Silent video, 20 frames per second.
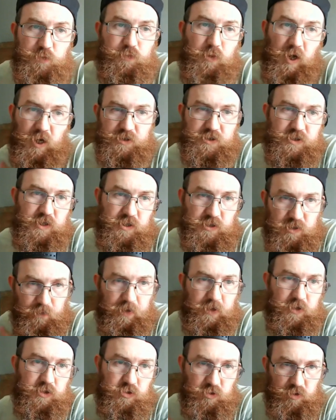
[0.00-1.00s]
process to
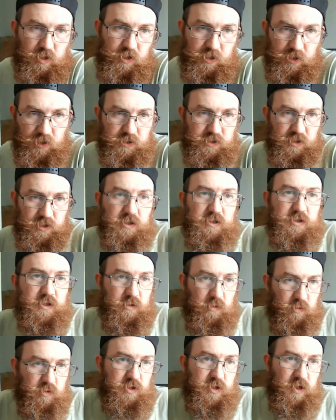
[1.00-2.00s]
make sure that this
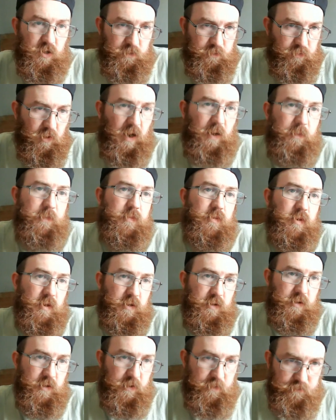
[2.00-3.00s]
listing was done proper,
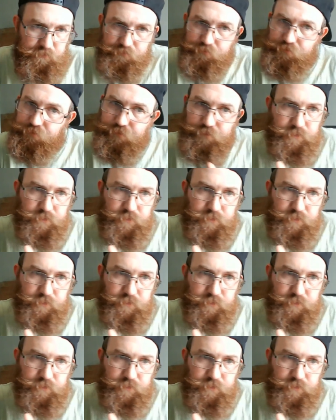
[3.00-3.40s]
and then